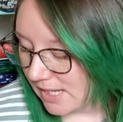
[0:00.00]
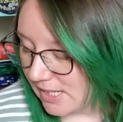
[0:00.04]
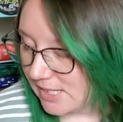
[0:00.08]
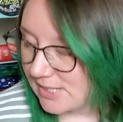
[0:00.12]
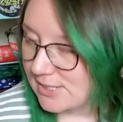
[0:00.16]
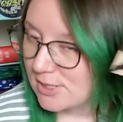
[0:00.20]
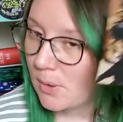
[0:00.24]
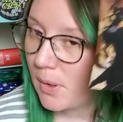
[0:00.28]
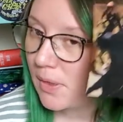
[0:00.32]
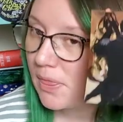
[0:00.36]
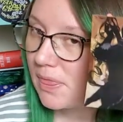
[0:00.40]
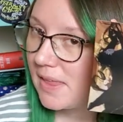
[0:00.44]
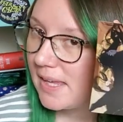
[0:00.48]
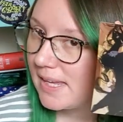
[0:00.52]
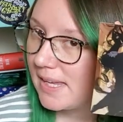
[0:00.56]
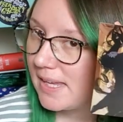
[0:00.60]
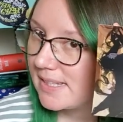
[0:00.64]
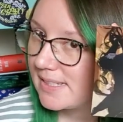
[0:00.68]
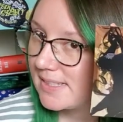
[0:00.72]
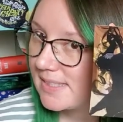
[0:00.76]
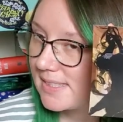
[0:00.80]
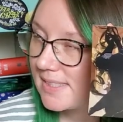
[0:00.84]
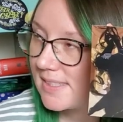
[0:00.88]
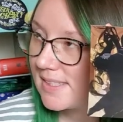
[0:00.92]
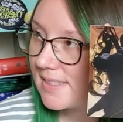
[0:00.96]
So I think
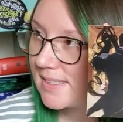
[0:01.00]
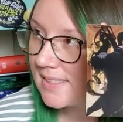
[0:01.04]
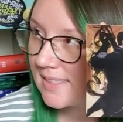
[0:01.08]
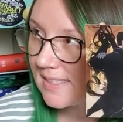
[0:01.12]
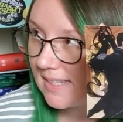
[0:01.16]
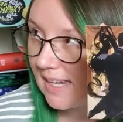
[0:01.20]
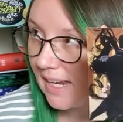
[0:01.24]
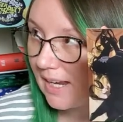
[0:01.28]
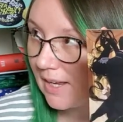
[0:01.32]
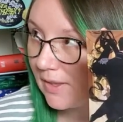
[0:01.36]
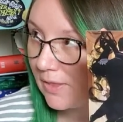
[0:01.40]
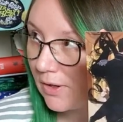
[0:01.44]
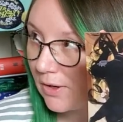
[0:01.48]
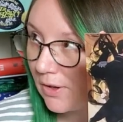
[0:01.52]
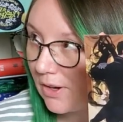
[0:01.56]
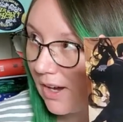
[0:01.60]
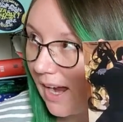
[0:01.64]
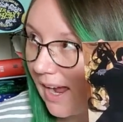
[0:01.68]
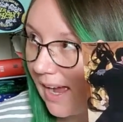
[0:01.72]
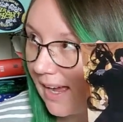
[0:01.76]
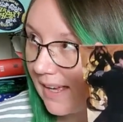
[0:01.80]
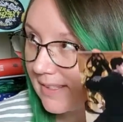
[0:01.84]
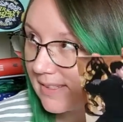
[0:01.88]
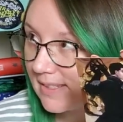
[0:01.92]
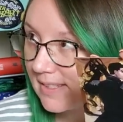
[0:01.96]
it's Snake in the
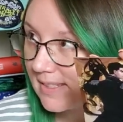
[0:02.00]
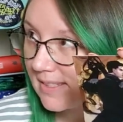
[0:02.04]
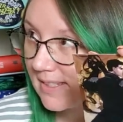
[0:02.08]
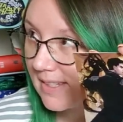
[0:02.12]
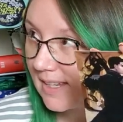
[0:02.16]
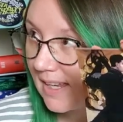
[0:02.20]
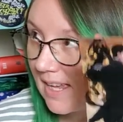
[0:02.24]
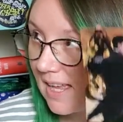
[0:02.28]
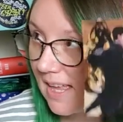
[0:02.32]
Grass.